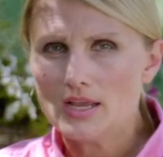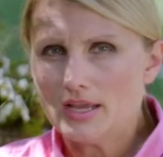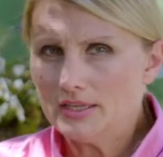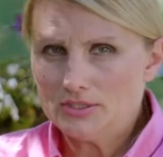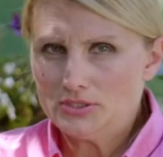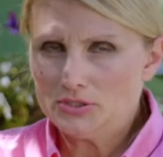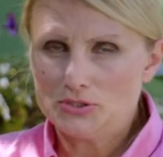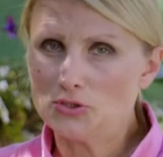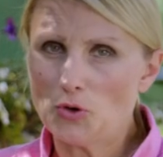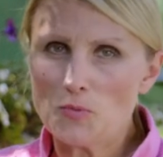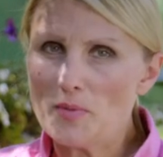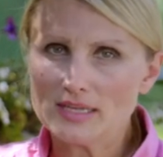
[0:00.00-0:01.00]
It's
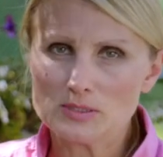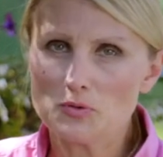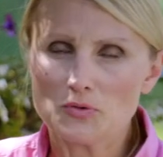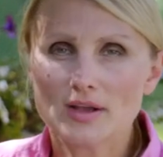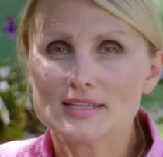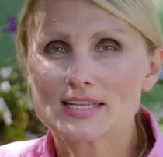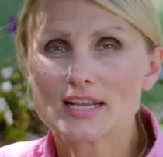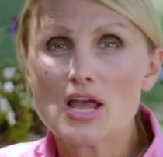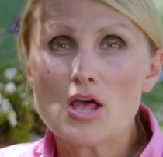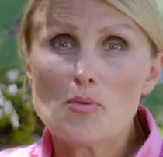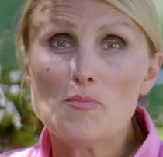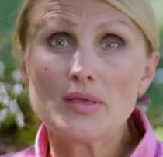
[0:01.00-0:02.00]
so mesmerizing.
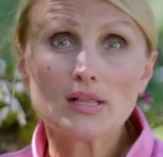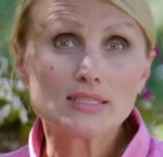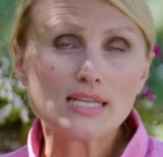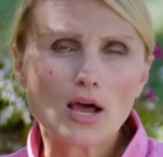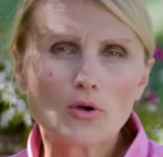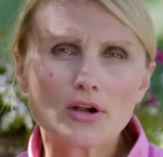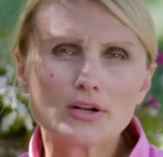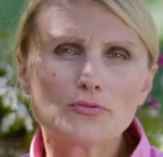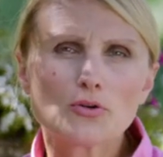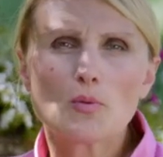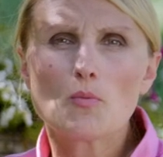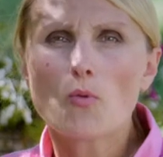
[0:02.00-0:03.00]
Bill Daugard
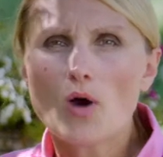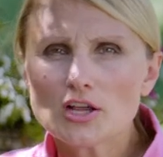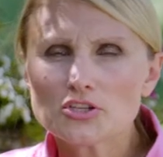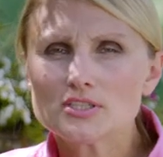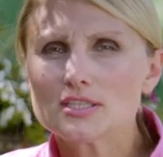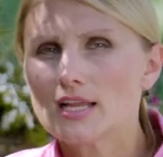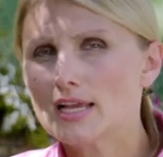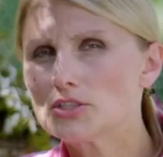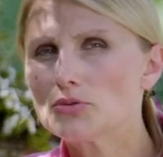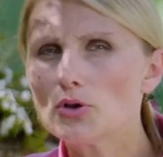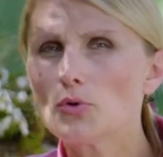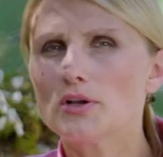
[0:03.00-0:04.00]
from Washington has
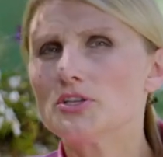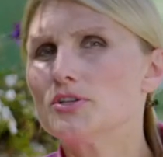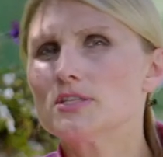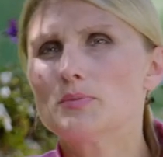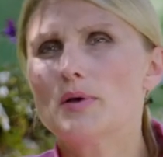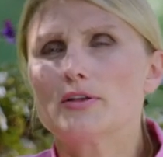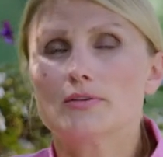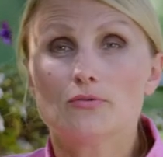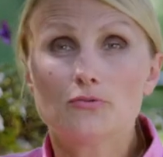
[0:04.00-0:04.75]
three questions about it.